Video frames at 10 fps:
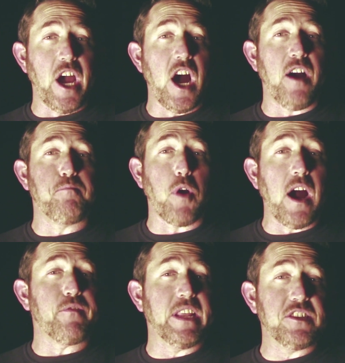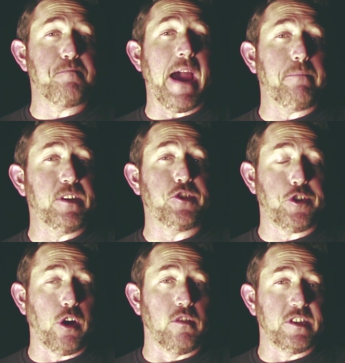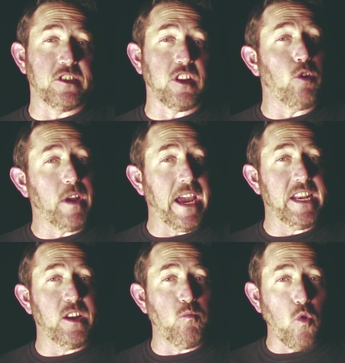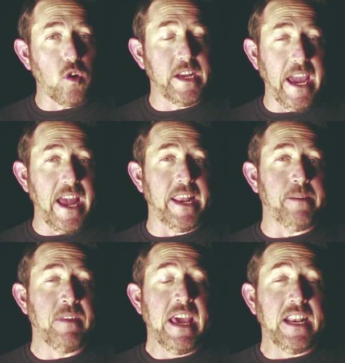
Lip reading: of Providence Baptist Church. It's located in Warren County.